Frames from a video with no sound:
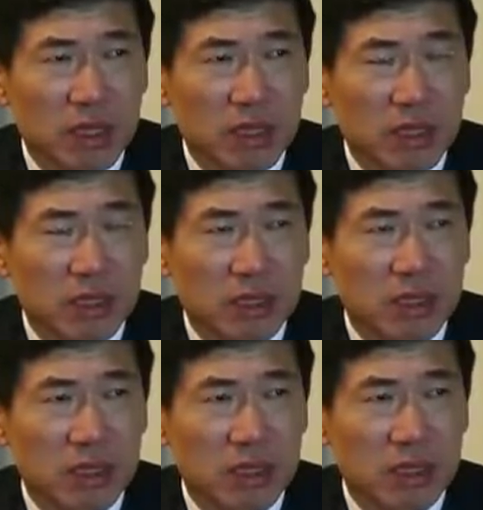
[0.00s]
I
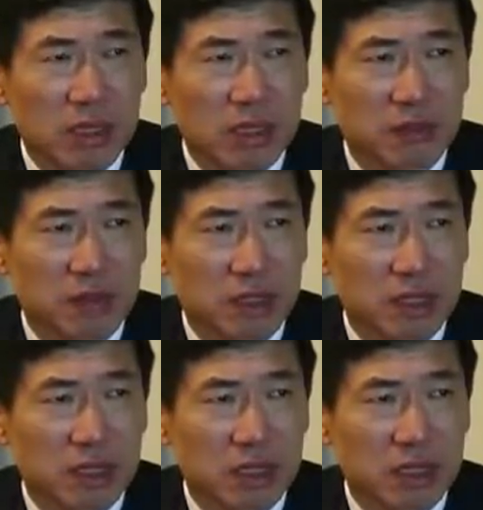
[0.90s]
think the
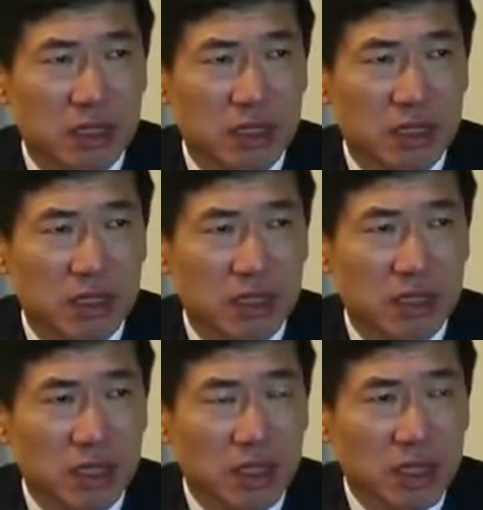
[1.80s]
fact is that
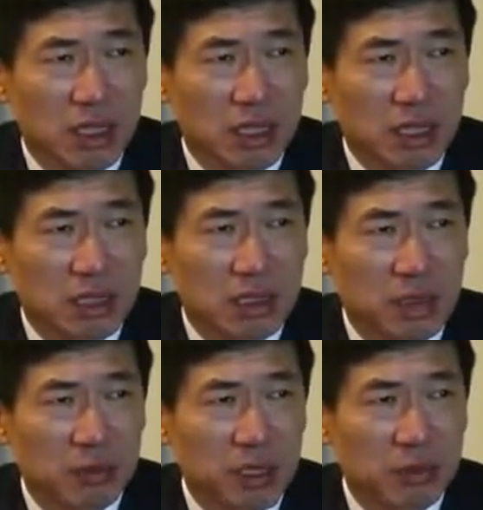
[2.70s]
in
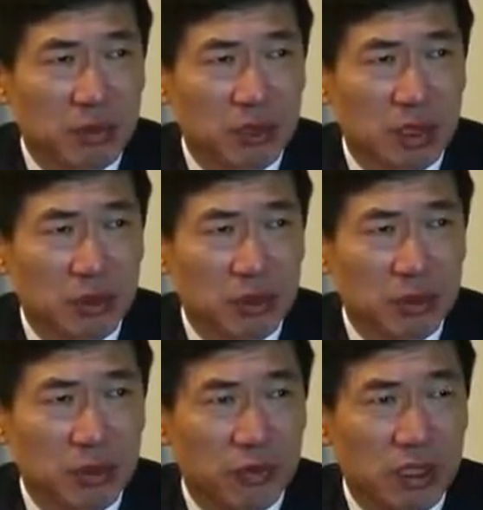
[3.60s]
some camps
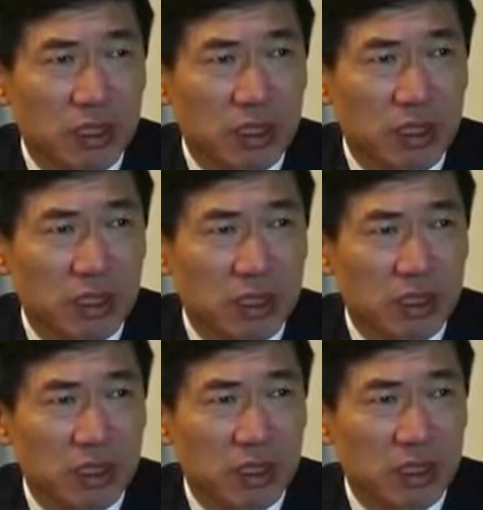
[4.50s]
which we visited, the
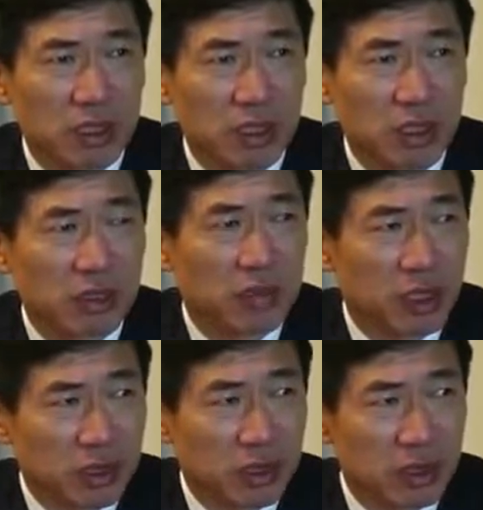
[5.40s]
conditions are not
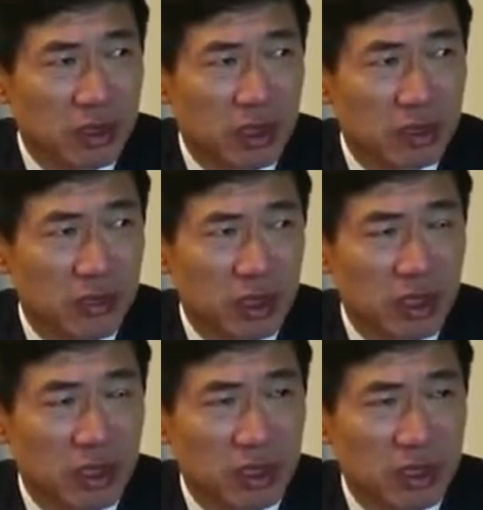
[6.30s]
very good. Very
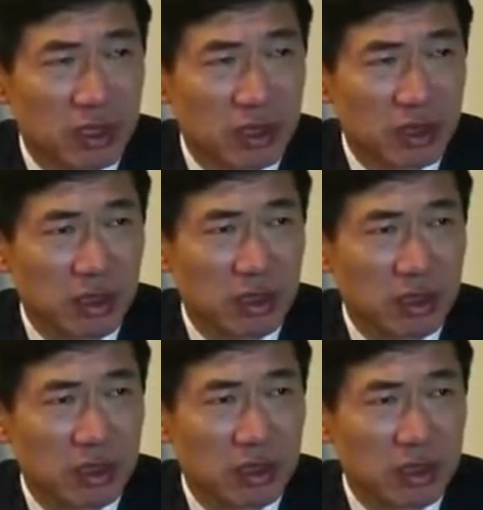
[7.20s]
clear,
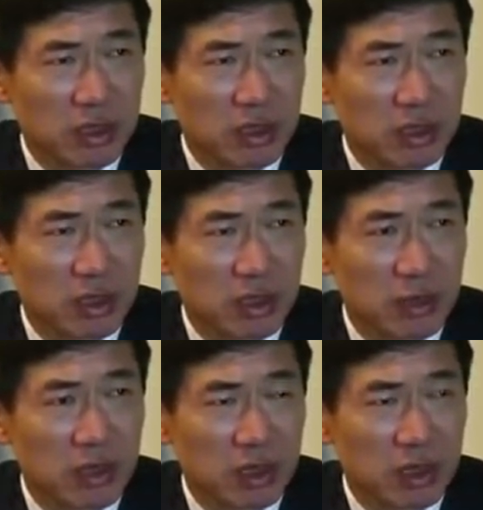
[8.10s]
and needs
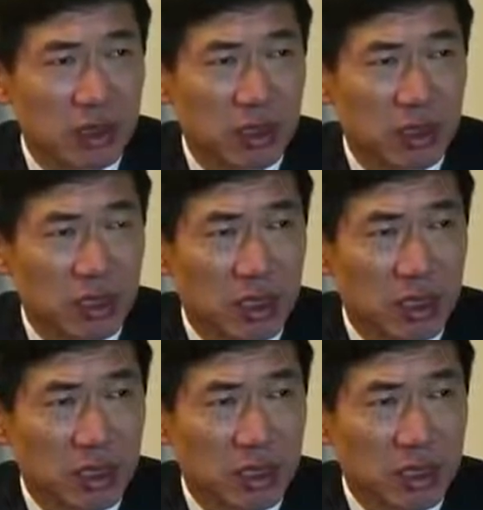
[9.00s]
really
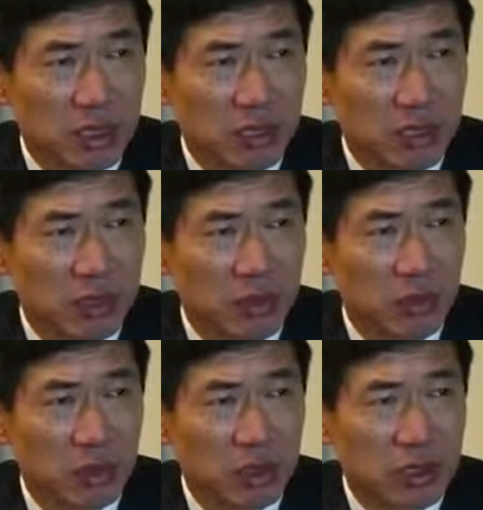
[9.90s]
additional
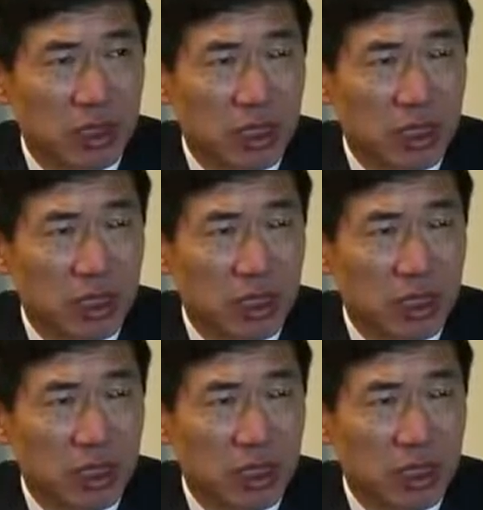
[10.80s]
support.